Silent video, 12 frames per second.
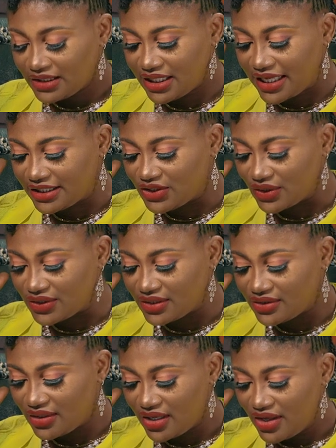she can
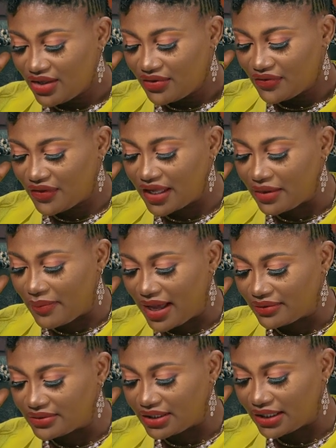just think
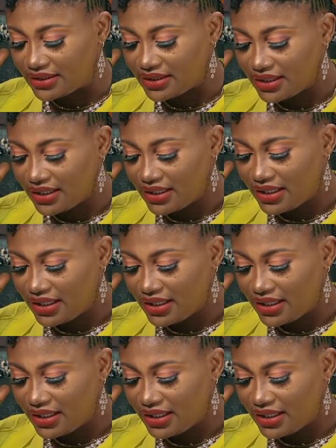about it.